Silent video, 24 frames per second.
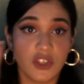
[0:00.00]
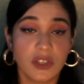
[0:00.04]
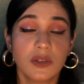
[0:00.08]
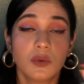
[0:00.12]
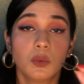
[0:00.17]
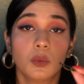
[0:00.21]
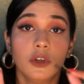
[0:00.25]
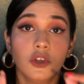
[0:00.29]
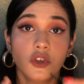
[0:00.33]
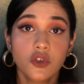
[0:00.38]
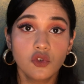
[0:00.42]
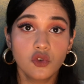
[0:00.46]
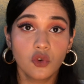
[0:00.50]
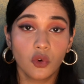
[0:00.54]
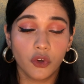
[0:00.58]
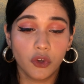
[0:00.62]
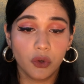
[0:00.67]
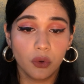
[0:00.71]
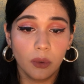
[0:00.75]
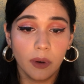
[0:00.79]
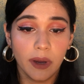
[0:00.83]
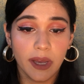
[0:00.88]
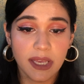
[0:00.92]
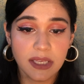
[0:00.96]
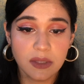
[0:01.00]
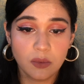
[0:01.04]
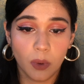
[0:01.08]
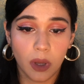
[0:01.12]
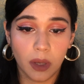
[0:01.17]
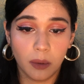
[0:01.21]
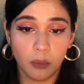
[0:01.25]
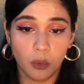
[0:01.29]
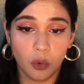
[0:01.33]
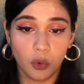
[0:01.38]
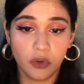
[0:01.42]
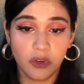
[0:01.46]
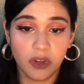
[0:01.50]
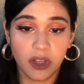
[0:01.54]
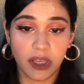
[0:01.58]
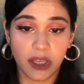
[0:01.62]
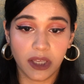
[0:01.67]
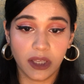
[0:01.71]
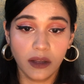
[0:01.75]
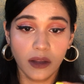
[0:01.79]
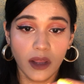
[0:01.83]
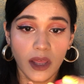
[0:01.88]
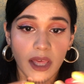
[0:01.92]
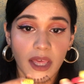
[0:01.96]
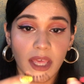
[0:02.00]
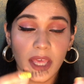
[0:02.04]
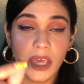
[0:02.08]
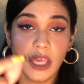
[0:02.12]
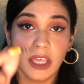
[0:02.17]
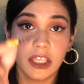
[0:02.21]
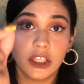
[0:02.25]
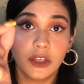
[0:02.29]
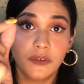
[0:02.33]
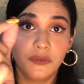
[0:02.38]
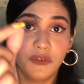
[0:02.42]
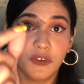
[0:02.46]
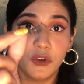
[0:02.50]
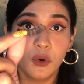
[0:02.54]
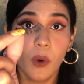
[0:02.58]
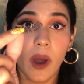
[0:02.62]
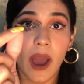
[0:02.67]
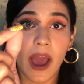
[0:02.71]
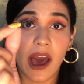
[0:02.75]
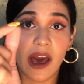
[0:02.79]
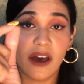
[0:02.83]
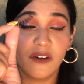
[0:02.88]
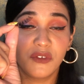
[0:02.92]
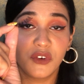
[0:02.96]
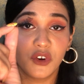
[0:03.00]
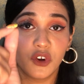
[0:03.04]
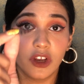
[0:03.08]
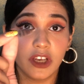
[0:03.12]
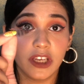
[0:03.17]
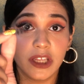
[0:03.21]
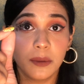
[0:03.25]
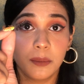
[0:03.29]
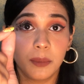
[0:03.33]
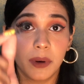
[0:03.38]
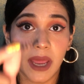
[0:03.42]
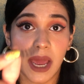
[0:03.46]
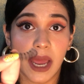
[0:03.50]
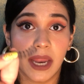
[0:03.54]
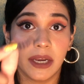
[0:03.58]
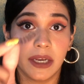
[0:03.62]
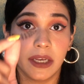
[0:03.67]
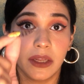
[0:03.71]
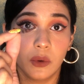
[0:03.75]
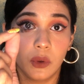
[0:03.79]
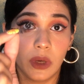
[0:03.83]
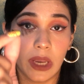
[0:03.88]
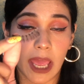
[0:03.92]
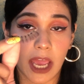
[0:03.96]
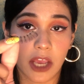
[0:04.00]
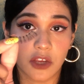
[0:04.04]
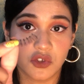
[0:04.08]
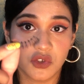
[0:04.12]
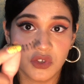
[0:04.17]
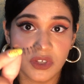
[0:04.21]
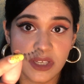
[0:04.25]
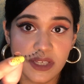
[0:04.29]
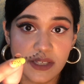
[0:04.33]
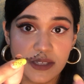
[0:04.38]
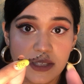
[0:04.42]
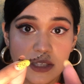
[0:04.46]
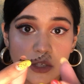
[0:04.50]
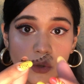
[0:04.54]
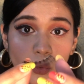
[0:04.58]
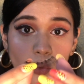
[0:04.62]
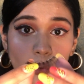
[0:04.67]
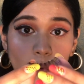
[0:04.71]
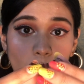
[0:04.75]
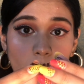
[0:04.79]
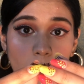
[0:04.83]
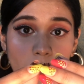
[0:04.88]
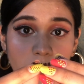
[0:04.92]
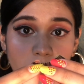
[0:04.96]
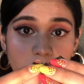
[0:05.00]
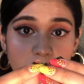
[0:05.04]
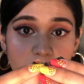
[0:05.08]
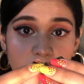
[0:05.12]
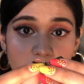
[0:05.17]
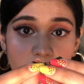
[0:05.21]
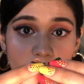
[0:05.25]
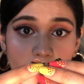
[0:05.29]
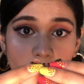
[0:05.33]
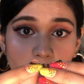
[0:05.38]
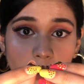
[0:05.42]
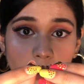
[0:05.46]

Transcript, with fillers: just want to show you guys one more thing if you have really brand new lashes you they are